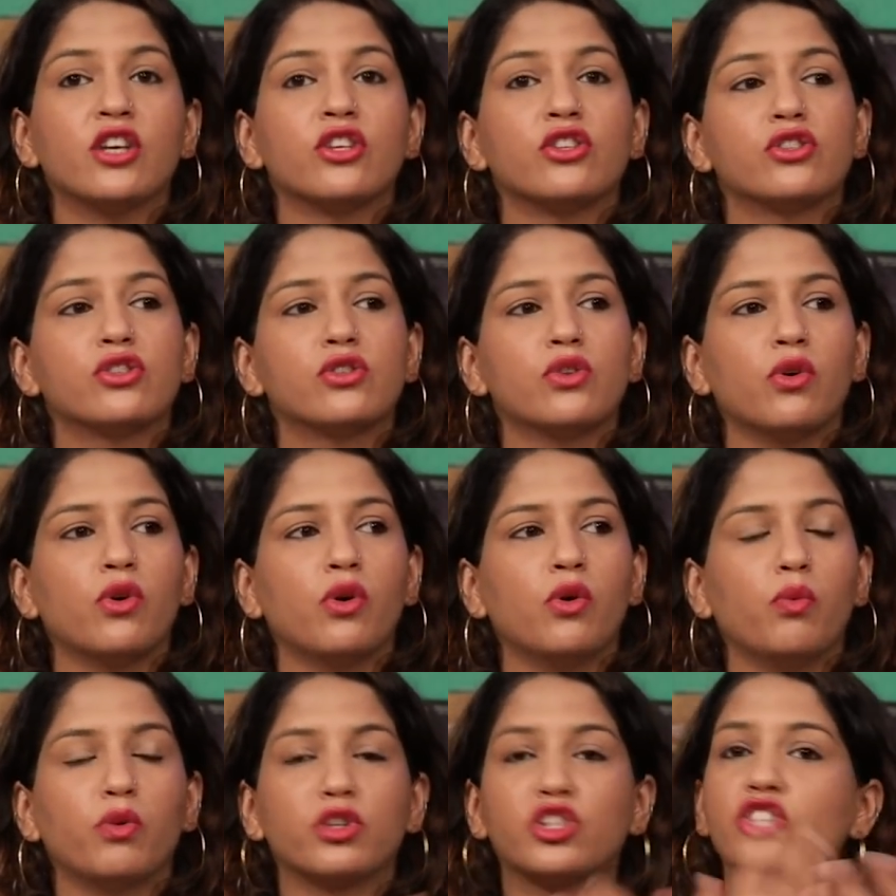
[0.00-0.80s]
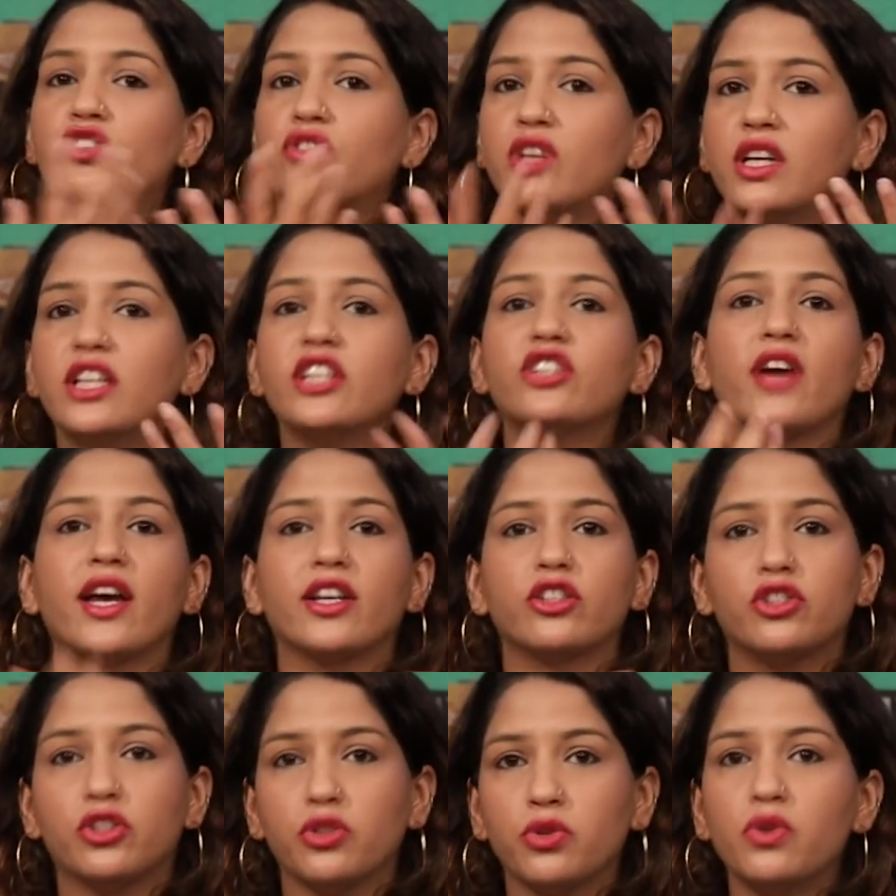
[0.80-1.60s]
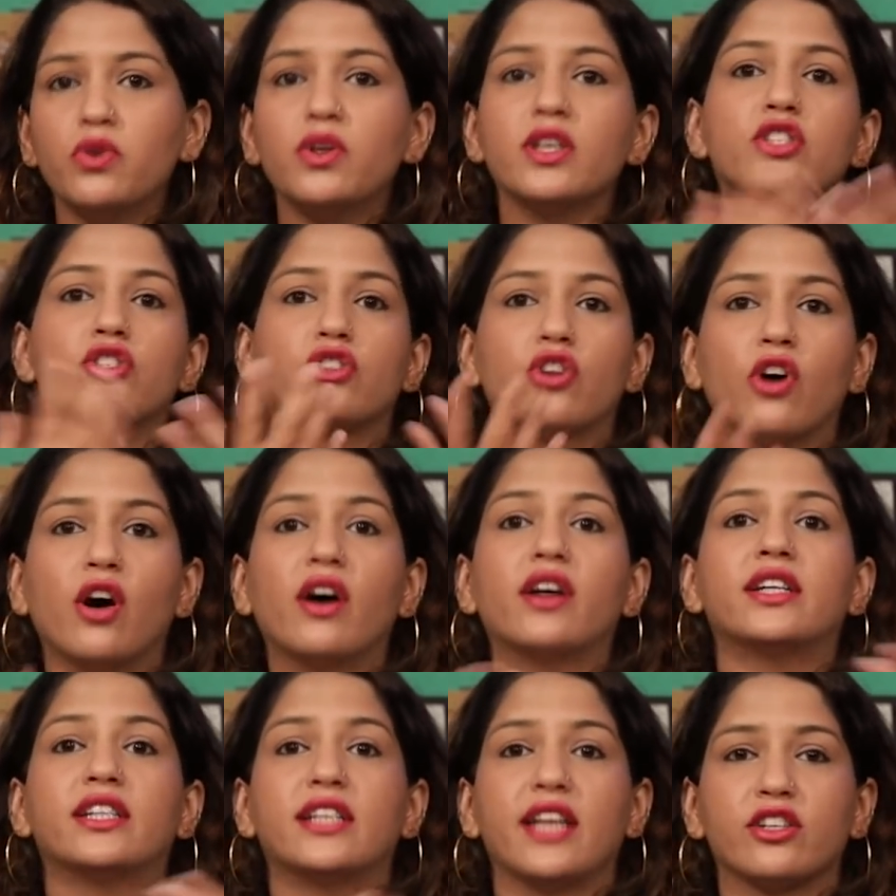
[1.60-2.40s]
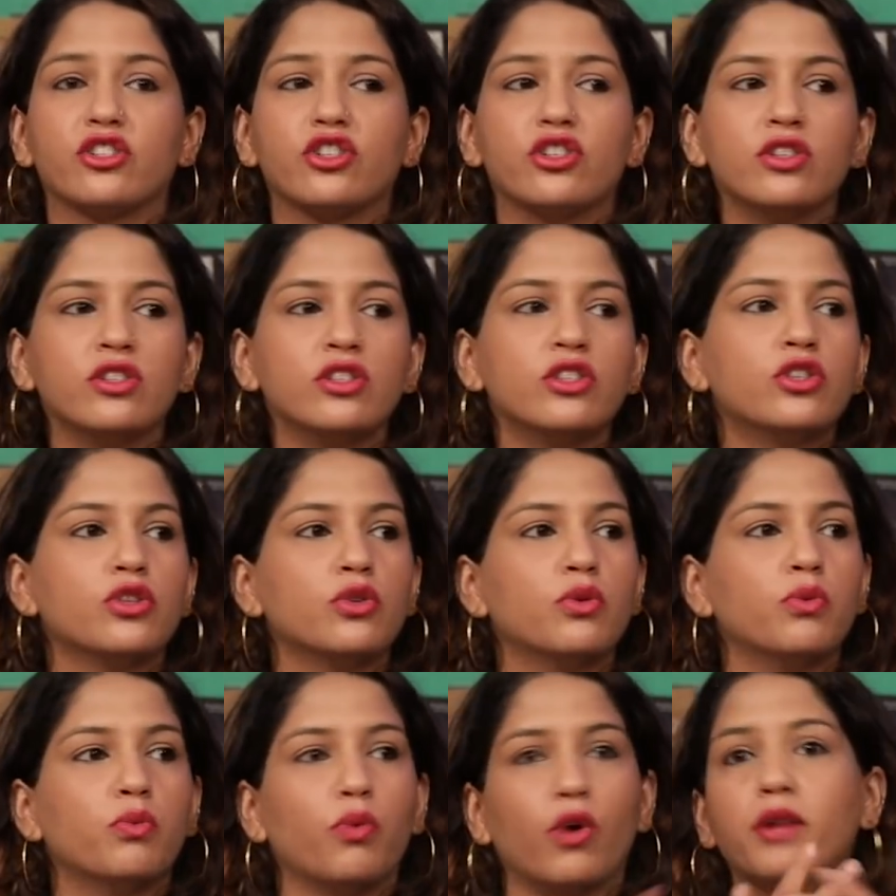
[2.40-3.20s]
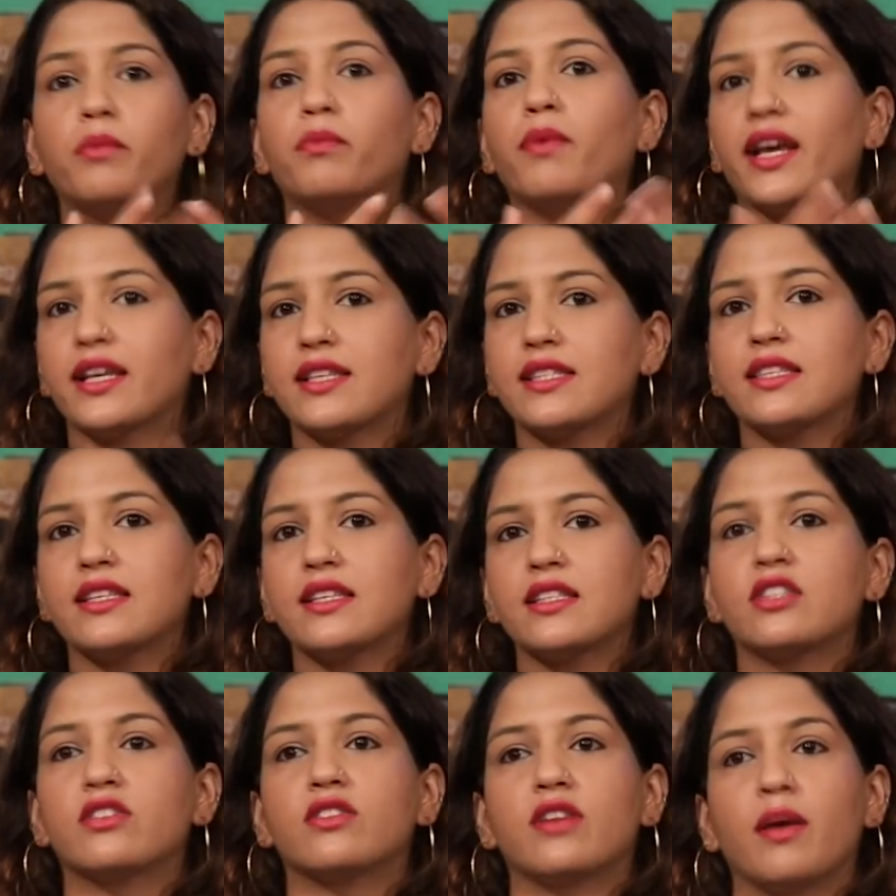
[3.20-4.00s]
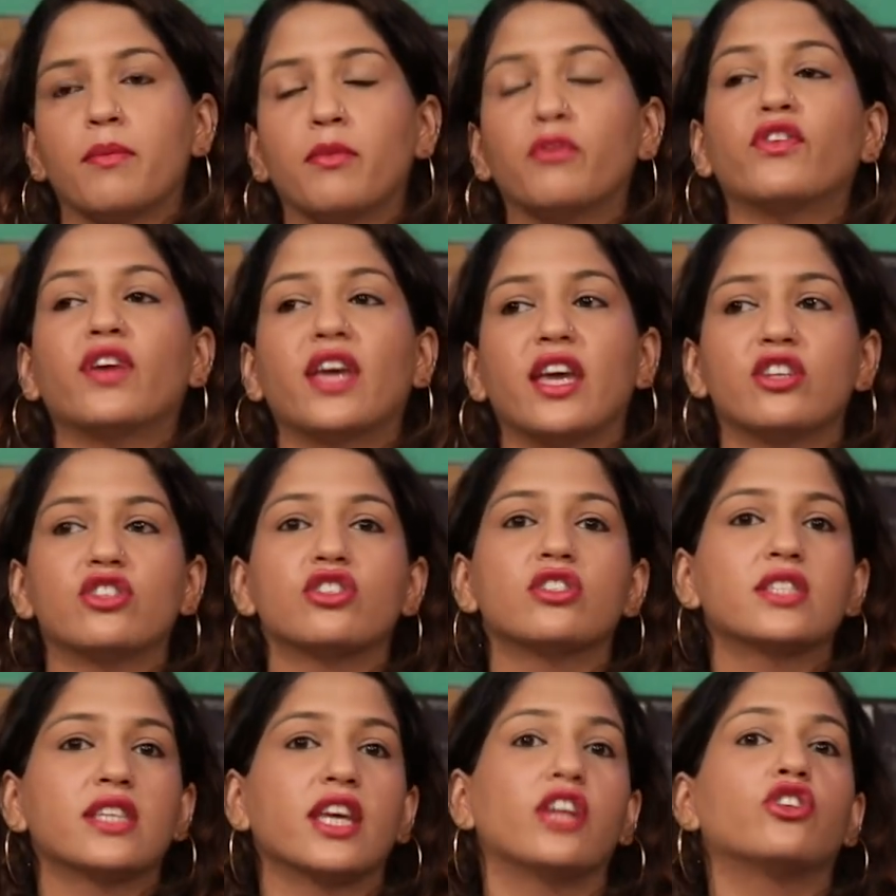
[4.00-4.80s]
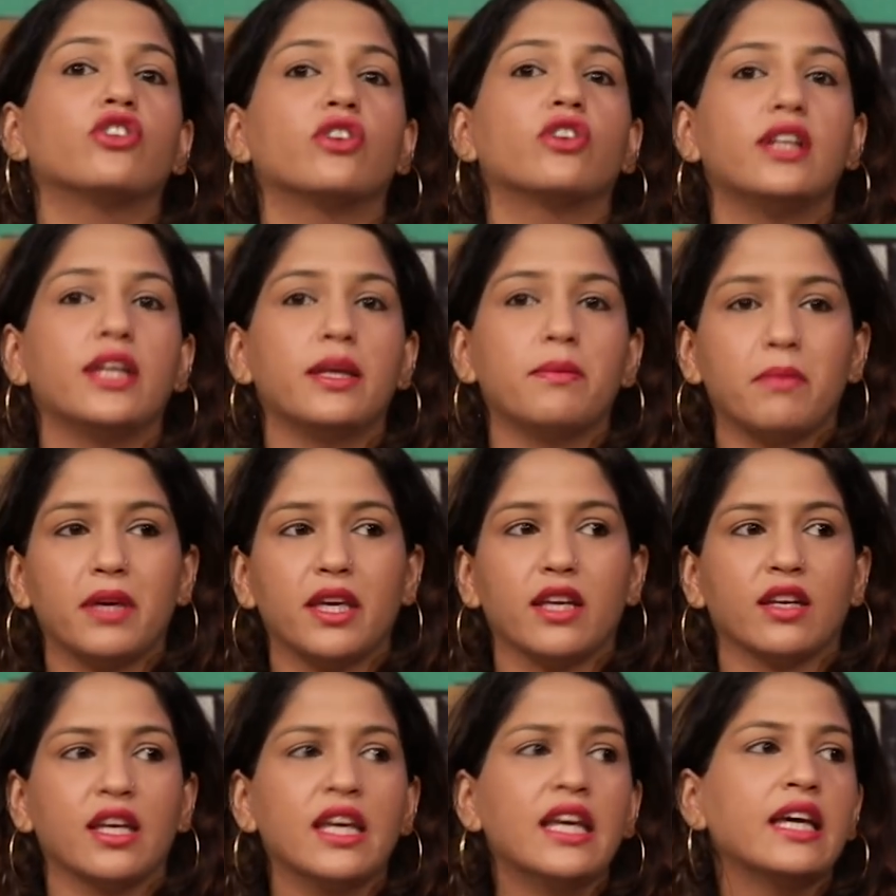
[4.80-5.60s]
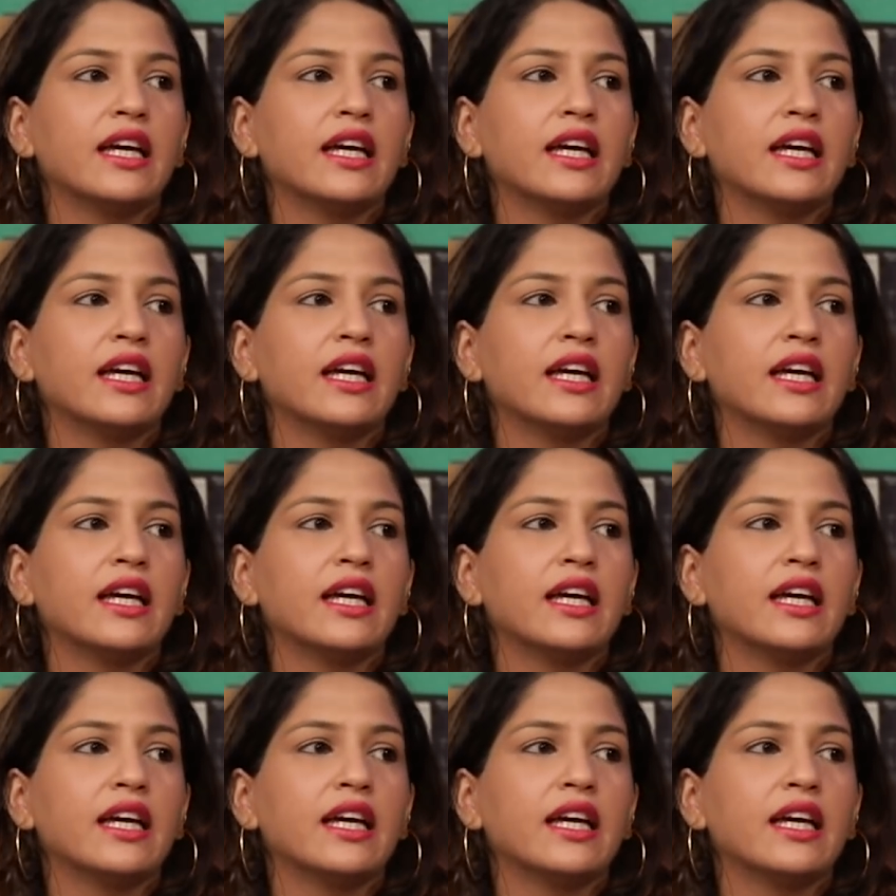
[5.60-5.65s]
So what she's really trying to do is draw our attention to what Brexit's ramifications can really mean